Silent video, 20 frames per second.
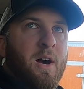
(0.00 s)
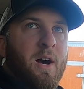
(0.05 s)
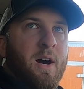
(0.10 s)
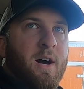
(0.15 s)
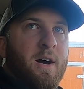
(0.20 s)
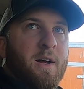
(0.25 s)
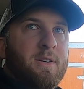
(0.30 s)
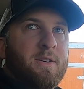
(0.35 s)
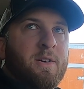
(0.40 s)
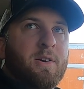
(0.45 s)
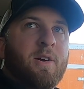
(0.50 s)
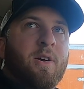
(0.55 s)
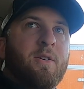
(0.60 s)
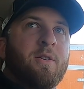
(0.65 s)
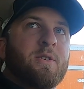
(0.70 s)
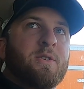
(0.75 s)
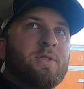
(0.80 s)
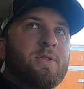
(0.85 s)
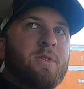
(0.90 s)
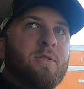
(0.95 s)
to go
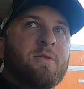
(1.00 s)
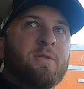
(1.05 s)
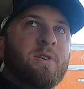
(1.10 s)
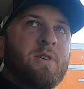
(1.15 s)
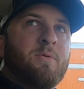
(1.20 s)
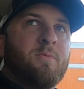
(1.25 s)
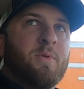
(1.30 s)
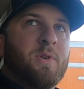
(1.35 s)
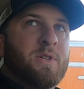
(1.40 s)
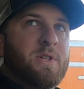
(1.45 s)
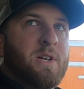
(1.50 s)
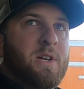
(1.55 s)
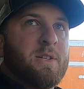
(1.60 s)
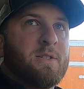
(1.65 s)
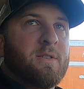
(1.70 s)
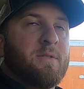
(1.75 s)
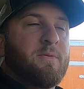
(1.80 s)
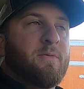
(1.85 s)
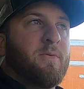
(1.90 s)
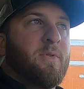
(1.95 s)
to Jersey, which
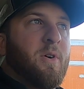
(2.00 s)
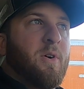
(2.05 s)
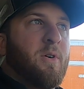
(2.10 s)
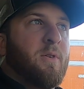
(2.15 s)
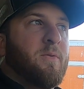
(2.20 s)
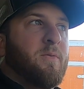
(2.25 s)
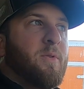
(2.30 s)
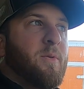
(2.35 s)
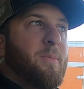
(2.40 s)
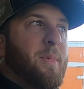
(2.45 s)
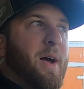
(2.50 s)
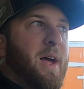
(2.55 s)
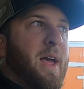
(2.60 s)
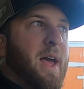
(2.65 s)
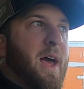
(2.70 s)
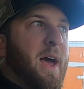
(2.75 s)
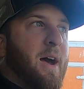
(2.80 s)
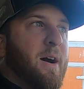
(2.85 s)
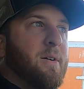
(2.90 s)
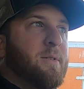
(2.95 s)
isn't far from my
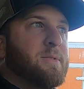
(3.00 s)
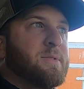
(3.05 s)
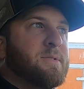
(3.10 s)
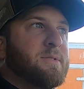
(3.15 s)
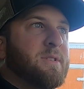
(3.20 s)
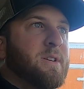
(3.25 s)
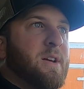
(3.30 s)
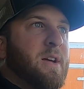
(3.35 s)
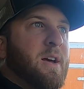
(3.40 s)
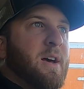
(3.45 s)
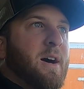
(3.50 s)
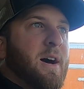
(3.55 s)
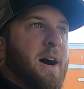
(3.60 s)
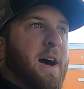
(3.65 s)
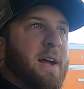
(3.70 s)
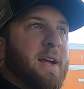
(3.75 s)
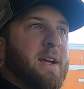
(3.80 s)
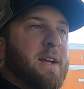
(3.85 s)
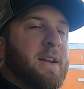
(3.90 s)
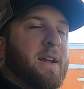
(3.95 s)
house.
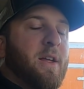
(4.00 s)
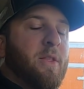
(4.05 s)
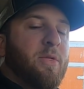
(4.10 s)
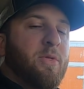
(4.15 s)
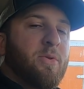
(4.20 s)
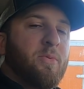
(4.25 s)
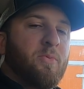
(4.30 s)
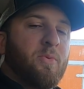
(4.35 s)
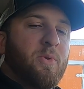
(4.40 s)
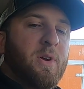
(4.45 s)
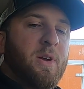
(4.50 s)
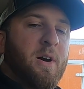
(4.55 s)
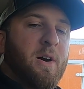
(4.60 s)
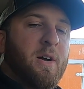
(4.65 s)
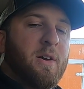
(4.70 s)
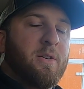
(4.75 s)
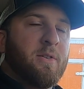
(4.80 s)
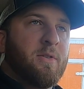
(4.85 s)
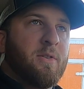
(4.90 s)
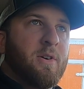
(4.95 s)
I can get
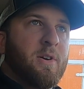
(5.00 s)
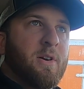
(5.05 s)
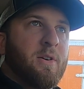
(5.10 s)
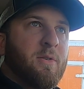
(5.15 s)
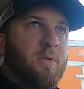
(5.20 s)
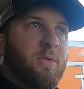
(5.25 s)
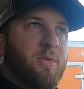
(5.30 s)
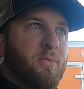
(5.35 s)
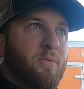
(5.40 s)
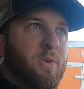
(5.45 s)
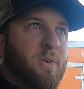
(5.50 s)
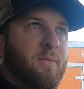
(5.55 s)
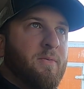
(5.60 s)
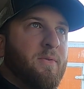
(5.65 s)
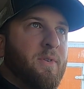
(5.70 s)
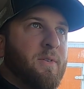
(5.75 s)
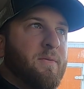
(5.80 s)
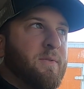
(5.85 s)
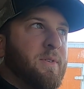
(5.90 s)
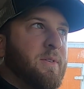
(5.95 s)
$300 or
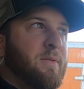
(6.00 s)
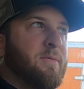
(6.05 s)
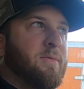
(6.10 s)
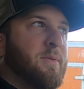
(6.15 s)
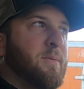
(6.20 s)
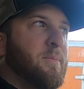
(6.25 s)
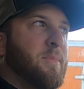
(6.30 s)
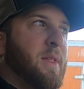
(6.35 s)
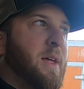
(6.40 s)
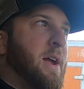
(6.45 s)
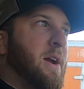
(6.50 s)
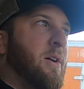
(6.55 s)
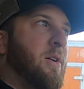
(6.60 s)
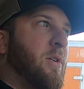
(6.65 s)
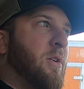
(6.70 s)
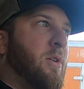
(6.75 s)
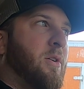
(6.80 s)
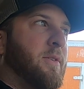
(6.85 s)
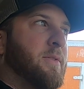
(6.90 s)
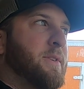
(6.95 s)
$350 from there
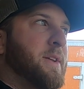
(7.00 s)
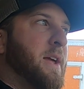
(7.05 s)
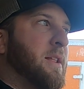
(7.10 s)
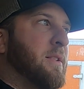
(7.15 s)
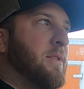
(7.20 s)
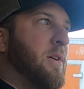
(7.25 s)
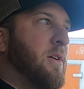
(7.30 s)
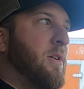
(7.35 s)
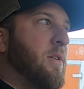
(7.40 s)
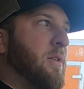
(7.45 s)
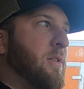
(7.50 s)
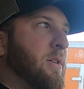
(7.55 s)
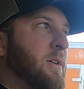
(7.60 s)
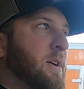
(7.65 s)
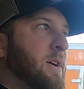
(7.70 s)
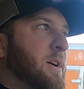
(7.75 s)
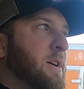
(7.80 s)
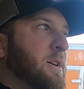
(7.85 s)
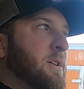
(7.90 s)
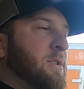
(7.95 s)
all day long.
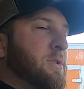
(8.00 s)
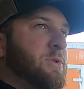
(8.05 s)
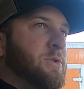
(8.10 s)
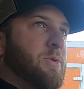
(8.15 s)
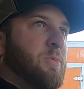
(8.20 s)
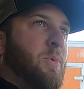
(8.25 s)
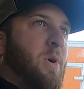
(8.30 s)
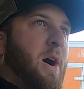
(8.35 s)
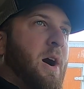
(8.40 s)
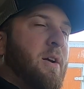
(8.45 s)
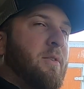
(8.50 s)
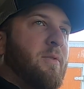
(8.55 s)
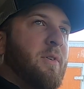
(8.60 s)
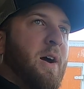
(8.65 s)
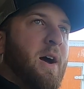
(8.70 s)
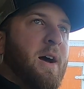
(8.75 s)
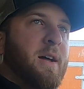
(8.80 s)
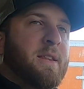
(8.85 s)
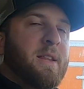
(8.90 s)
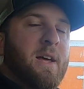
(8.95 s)
So why
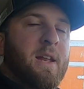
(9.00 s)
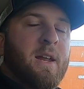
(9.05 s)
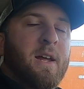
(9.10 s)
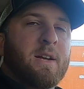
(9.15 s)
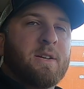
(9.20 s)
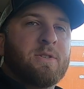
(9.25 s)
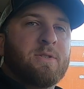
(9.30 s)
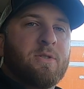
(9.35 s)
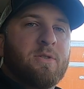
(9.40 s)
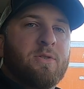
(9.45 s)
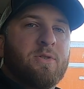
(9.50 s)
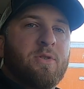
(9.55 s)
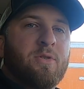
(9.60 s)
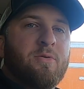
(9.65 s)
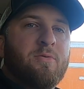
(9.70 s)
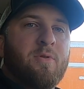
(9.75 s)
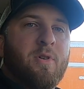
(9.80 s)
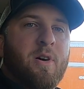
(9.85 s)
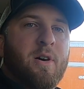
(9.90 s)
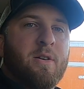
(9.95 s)
ride that extra
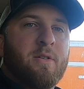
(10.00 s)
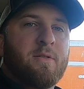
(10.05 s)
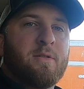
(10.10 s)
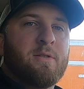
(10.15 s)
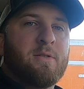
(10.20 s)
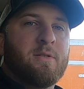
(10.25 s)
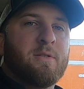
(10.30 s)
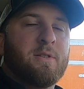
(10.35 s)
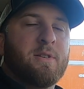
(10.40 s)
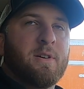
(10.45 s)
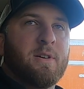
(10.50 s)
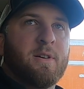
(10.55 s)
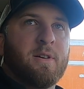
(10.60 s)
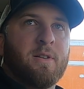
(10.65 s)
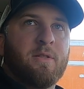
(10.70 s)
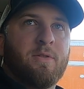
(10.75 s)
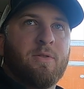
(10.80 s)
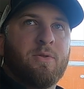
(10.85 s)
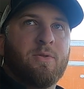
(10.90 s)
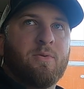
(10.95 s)
200
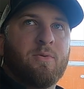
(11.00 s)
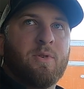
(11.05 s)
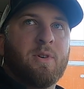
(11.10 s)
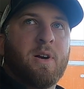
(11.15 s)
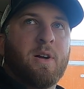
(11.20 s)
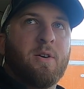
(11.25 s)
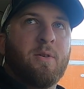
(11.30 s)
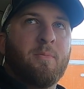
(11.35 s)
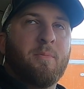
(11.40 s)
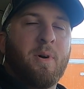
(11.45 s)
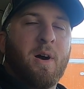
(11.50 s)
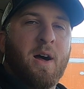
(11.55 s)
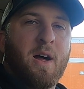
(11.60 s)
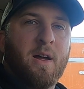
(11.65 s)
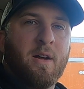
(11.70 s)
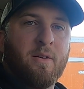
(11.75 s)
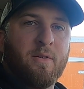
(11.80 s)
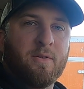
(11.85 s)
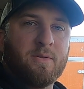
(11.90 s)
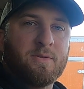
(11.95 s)
to 300
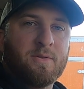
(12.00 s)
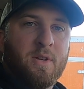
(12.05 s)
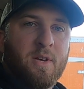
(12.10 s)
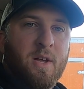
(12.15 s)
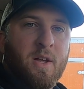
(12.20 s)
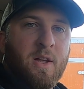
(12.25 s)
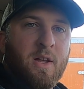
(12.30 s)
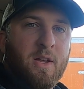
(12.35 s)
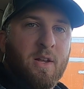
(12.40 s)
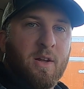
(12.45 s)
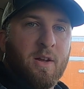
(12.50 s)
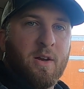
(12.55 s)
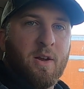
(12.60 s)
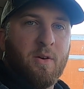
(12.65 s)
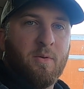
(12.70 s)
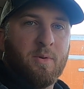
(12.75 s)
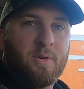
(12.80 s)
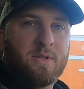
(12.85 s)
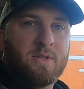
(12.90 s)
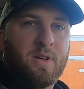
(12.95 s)
miles,
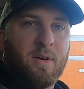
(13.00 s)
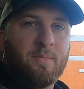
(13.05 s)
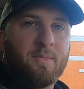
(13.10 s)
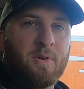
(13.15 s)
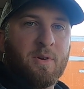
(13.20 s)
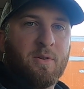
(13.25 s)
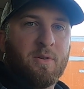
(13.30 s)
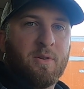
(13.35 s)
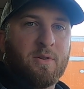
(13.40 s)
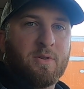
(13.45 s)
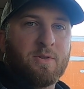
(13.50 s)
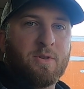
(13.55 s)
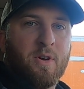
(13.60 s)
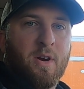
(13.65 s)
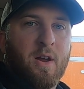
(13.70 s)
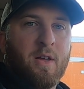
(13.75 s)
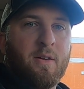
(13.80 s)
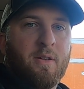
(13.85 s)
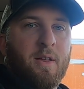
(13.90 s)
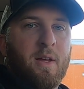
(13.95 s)
with something on your
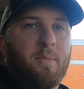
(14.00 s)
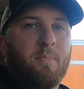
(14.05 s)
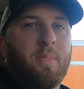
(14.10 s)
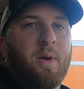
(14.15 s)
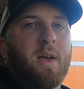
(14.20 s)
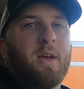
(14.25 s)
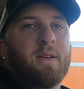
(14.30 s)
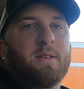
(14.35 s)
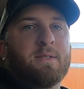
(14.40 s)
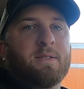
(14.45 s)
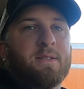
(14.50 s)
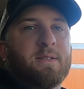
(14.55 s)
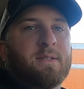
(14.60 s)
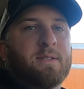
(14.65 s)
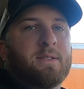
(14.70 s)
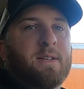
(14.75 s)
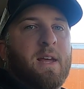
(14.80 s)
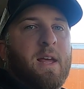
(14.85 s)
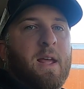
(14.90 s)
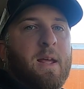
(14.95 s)
trailer that pays the
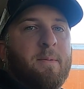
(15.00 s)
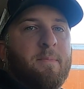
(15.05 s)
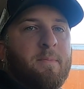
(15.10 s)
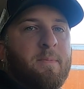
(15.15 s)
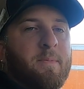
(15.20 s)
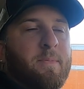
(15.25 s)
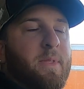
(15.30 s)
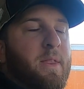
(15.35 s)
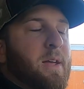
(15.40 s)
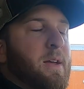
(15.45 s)
same?